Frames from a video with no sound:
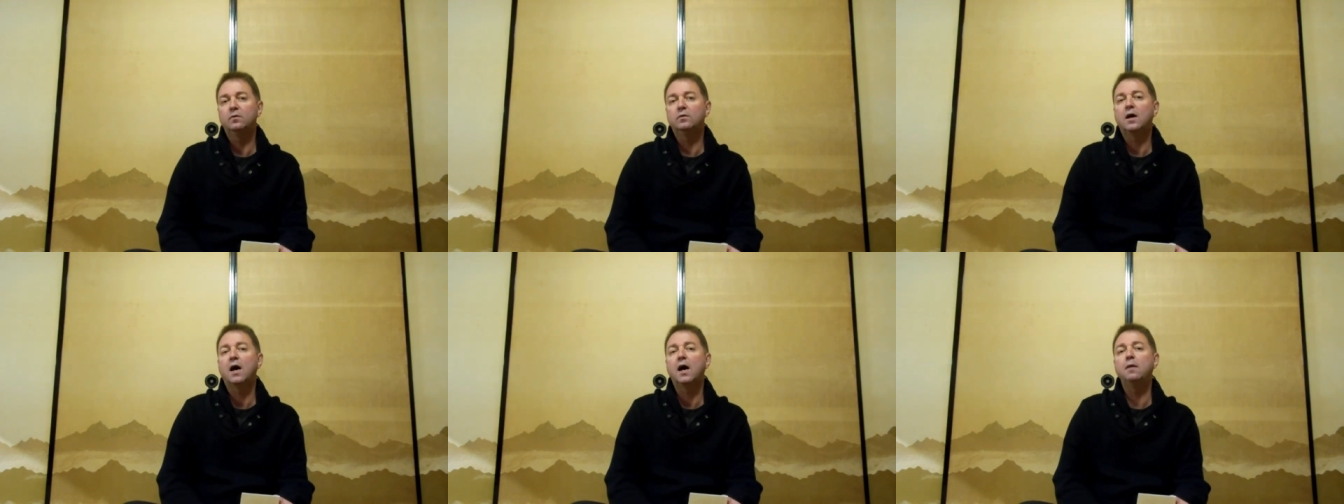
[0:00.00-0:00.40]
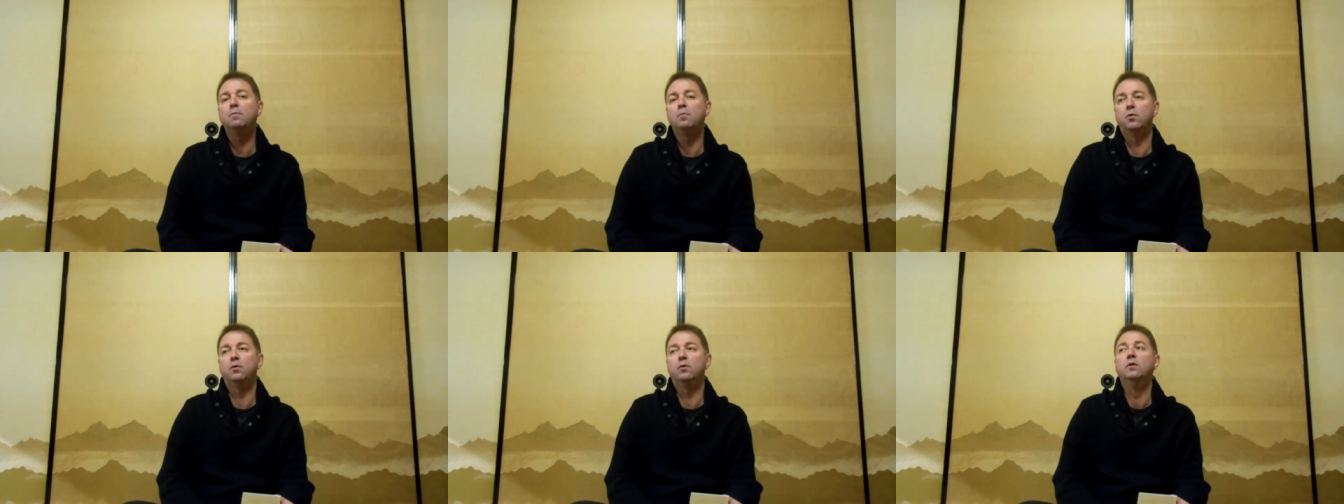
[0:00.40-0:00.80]

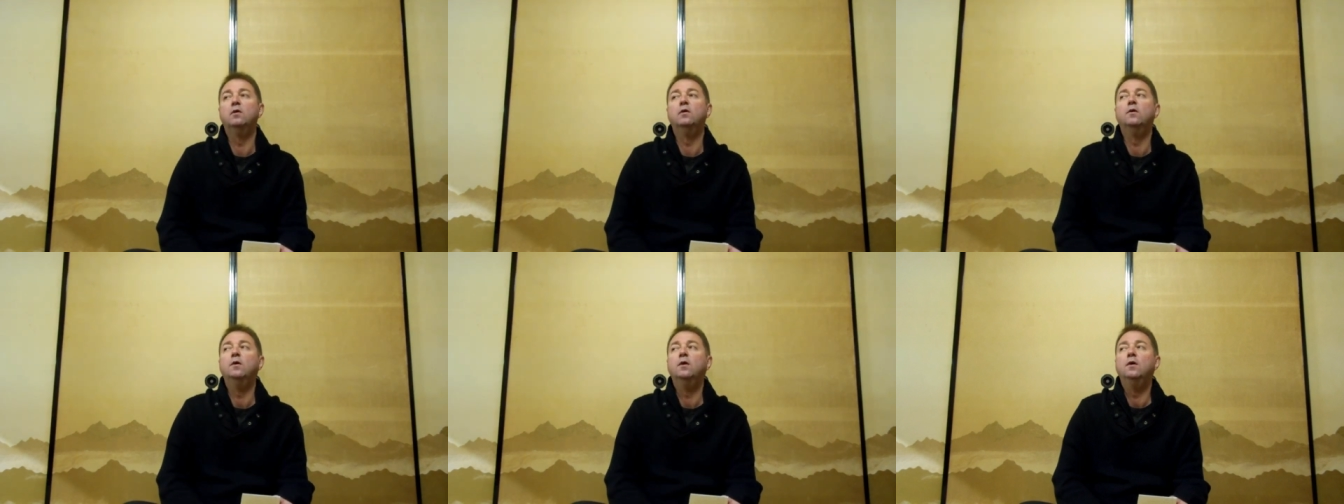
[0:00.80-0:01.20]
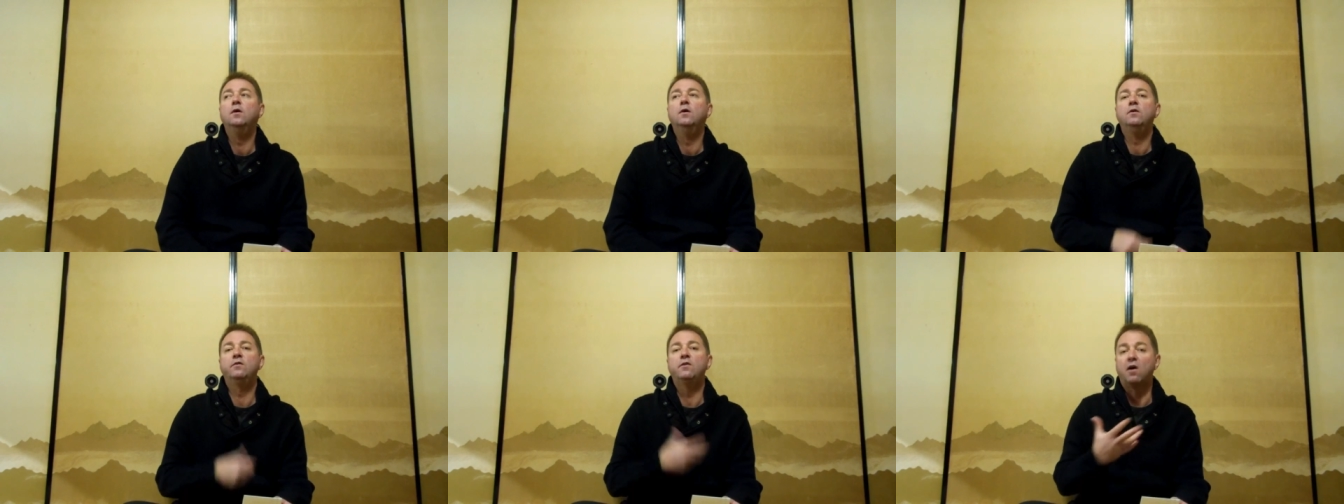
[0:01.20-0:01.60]
taipu,
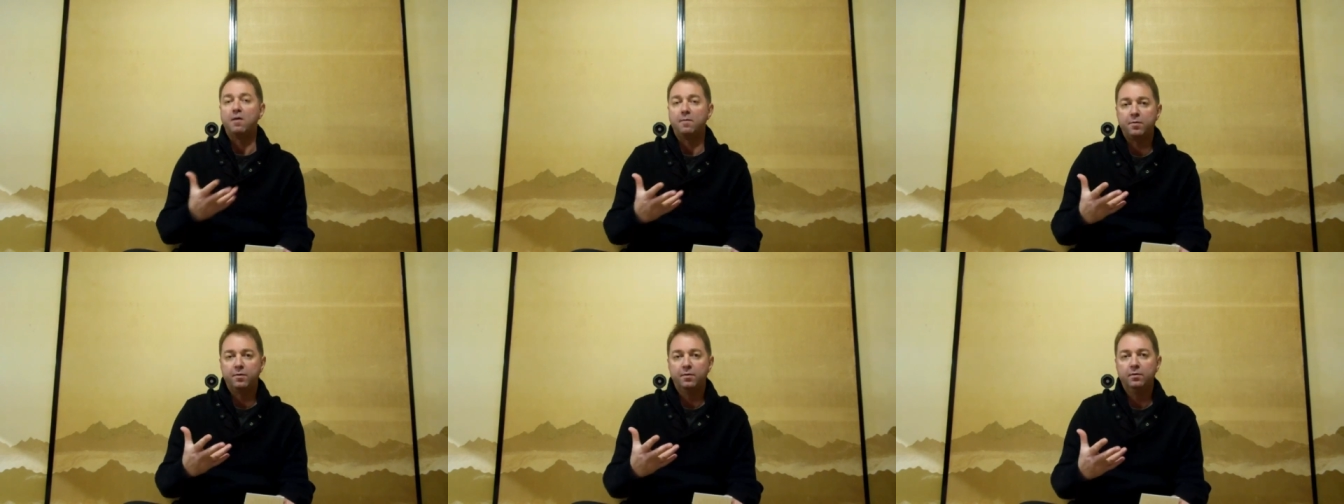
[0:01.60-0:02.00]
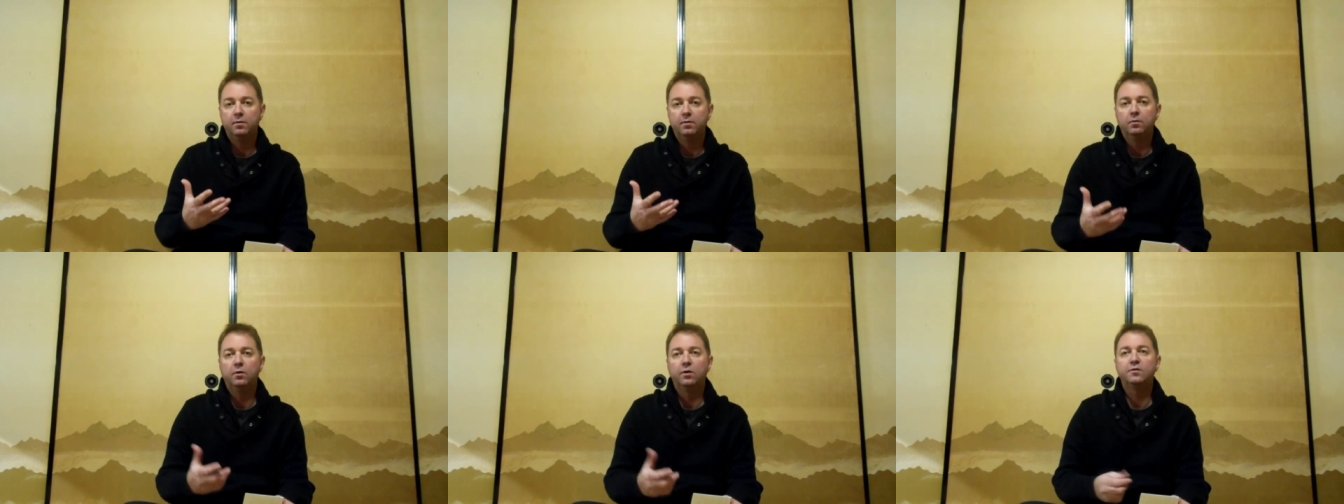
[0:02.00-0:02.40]
type.
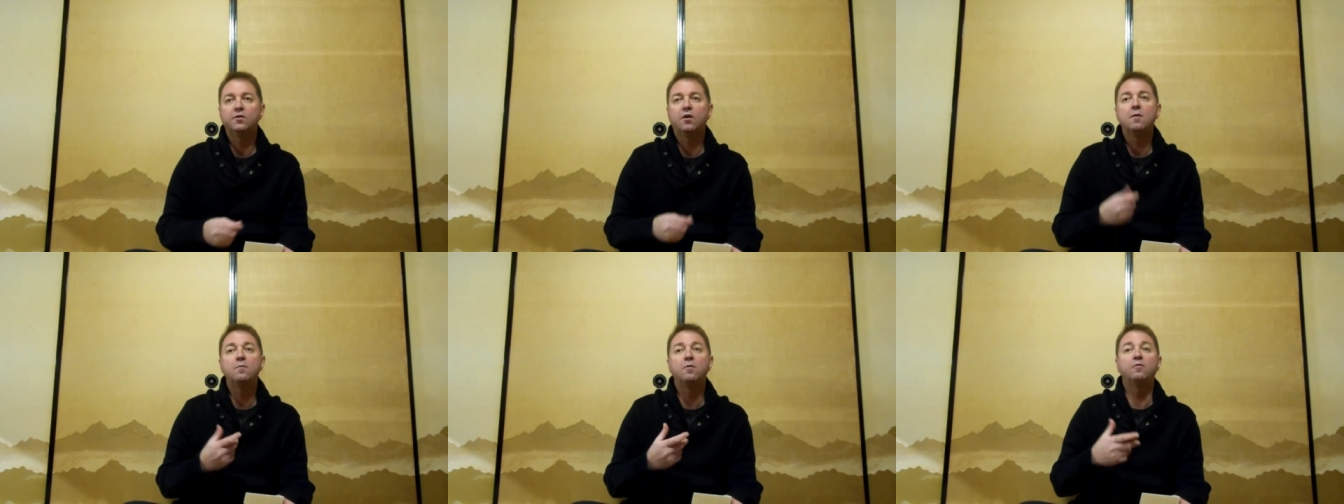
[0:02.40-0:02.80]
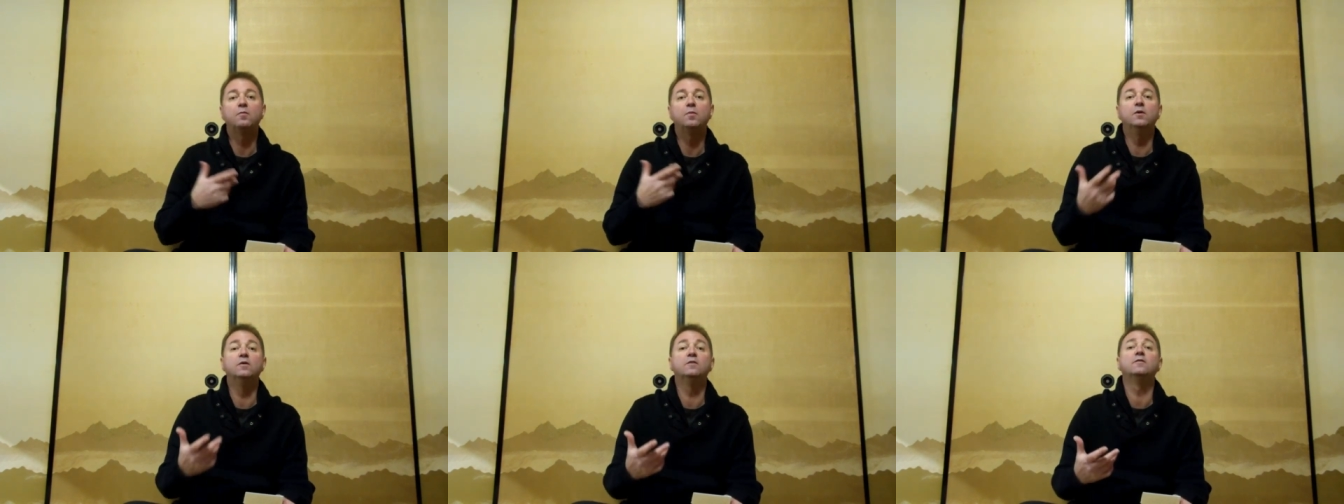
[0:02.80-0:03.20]
What type of
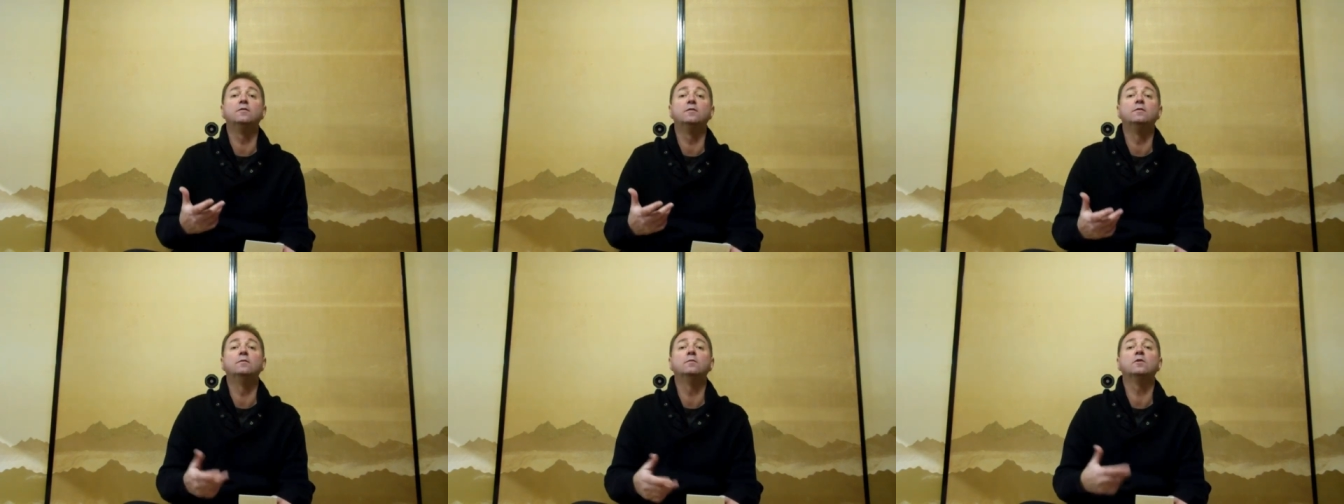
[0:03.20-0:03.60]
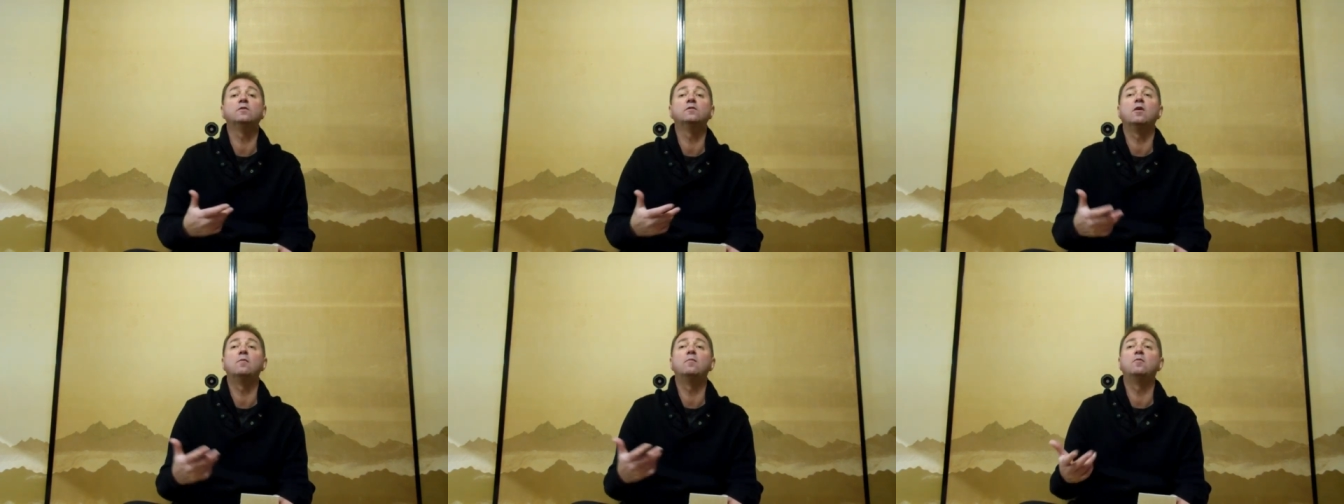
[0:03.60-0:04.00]
person, what
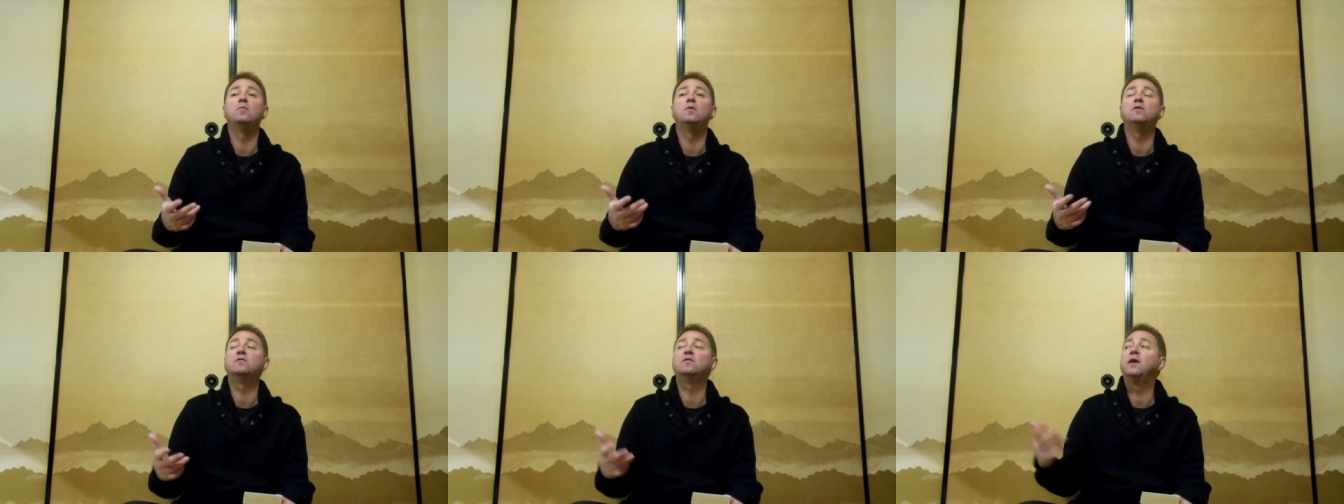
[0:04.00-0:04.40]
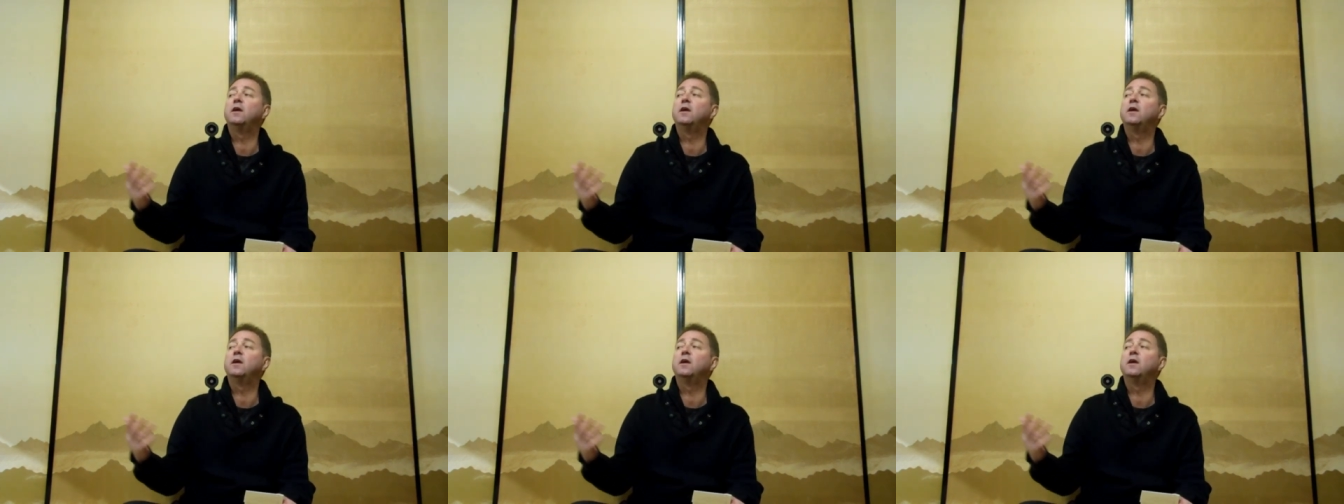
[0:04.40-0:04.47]
type of person?